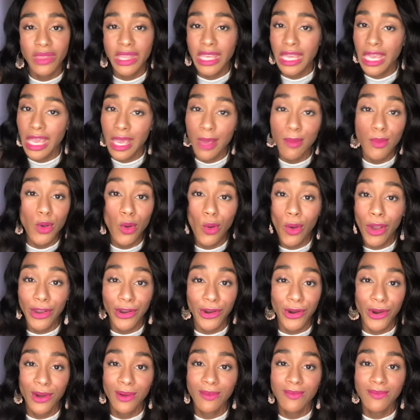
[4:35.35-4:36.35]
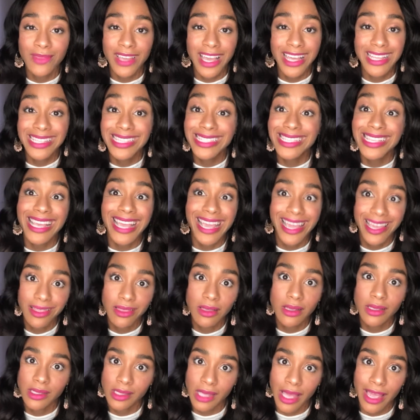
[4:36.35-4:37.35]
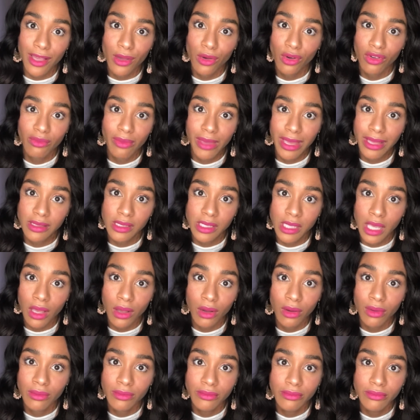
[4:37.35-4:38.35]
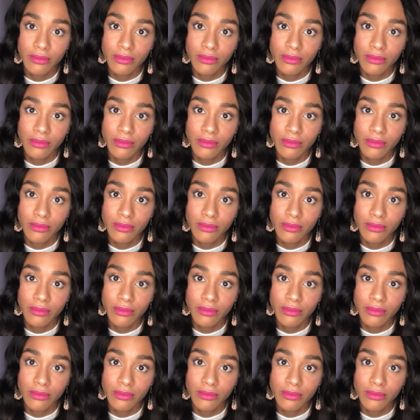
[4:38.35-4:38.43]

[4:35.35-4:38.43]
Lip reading: Keep going, girl, because it's the endless cycle of being single.